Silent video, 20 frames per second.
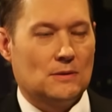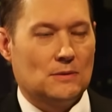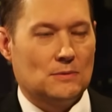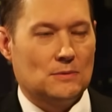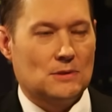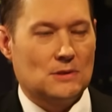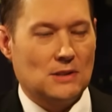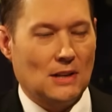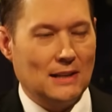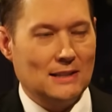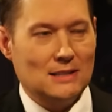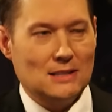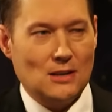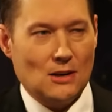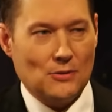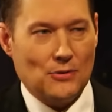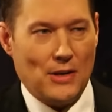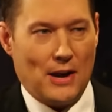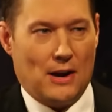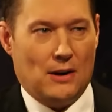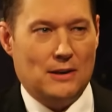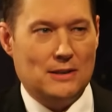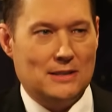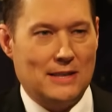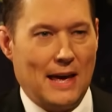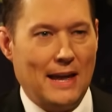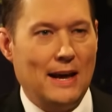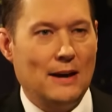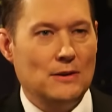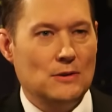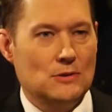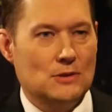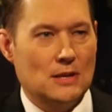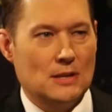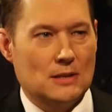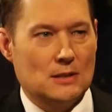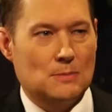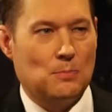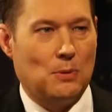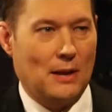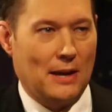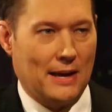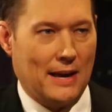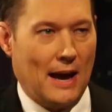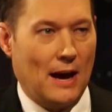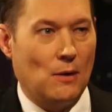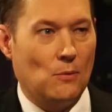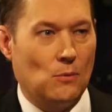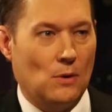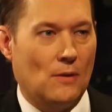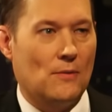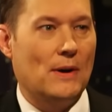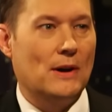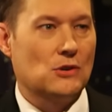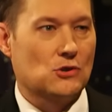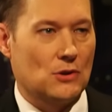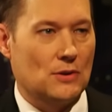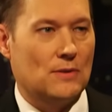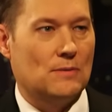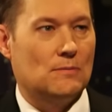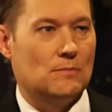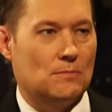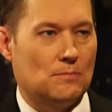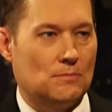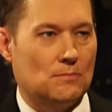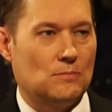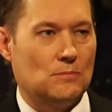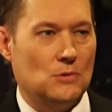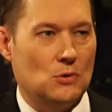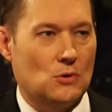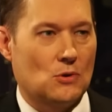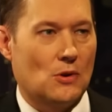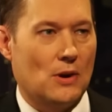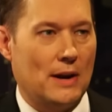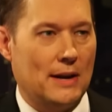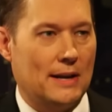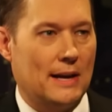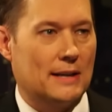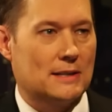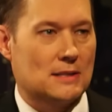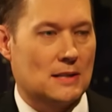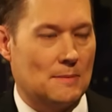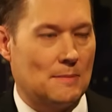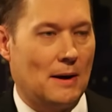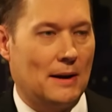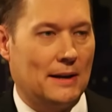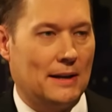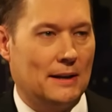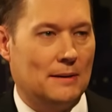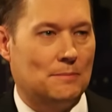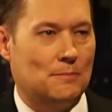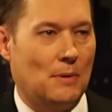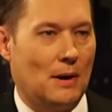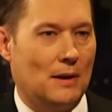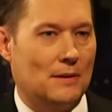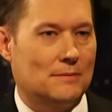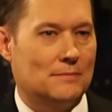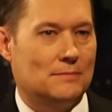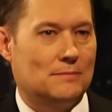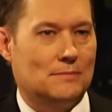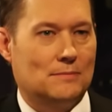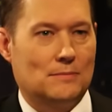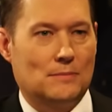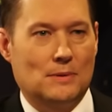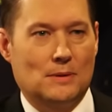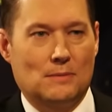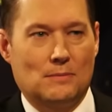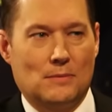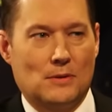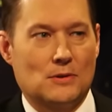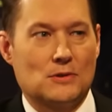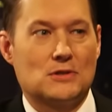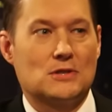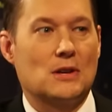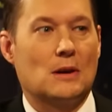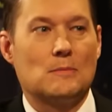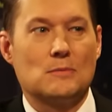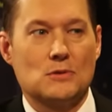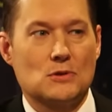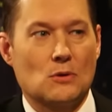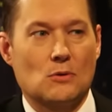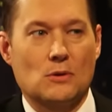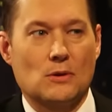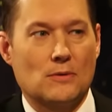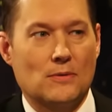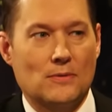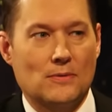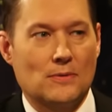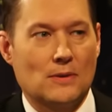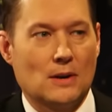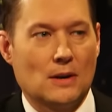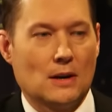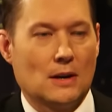So let's start there. Is that how you see this playing out? Eventually, Ukraine gets the money, but there's some sort of